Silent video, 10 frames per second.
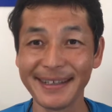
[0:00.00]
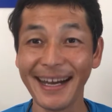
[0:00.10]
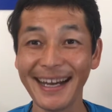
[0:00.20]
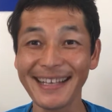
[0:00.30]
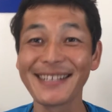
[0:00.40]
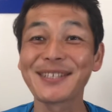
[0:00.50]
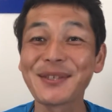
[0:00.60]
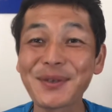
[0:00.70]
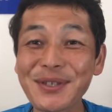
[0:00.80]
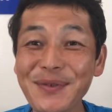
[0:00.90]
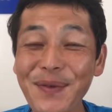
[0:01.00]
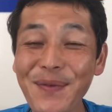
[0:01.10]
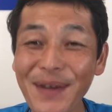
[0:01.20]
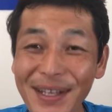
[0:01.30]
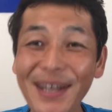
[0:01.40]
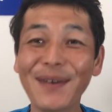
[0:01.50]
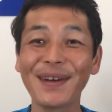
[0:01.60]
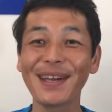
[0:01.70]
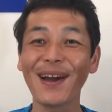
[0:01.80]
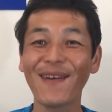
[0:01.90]
Hi, this is Toshi from Phiten
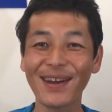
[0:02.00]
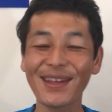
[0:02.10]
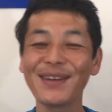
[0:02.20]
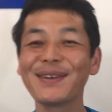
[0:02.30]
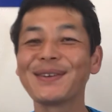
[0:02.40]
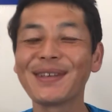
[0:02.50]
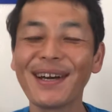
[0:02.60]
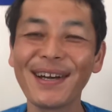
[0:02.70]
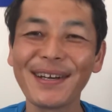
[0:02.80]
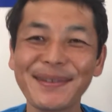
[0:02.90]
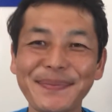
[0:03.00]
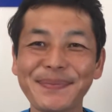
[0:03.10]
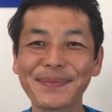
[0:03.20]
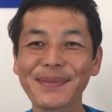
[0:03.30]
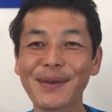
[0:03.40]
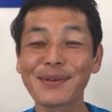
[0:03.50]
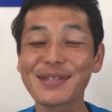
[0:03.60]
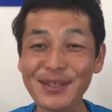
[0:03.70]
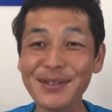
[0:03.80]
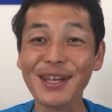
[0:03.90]
Hawaii. How are you? Um, we're
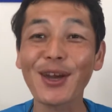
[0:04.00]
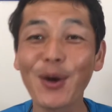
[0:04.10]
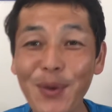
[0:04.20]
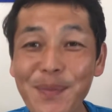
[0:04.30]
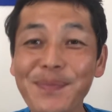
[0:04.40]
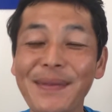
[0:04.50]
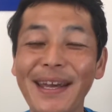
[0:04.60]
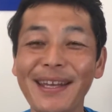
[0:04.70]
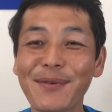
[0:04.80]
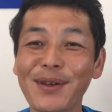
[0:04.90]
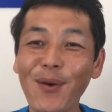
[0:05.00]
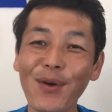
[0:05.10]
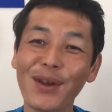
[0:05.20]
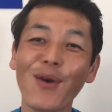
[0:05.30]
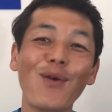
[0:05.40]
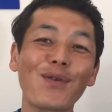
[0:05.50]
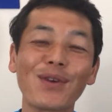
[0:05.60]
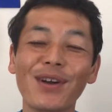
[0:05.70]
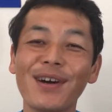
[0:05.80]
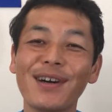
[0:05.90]
still staying home and we're going
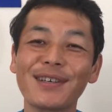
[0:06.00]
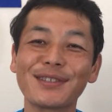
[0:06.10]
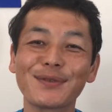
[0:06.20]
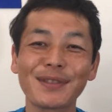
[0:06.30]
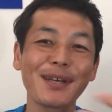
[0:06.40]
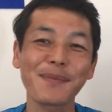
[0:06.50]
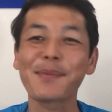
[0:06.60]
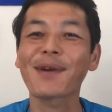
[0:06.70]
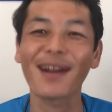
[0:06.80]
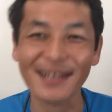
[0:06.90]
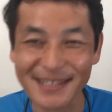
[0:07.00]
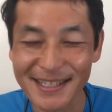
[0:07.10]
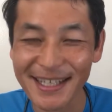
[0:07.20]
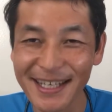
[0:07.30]
over uh, different type of products.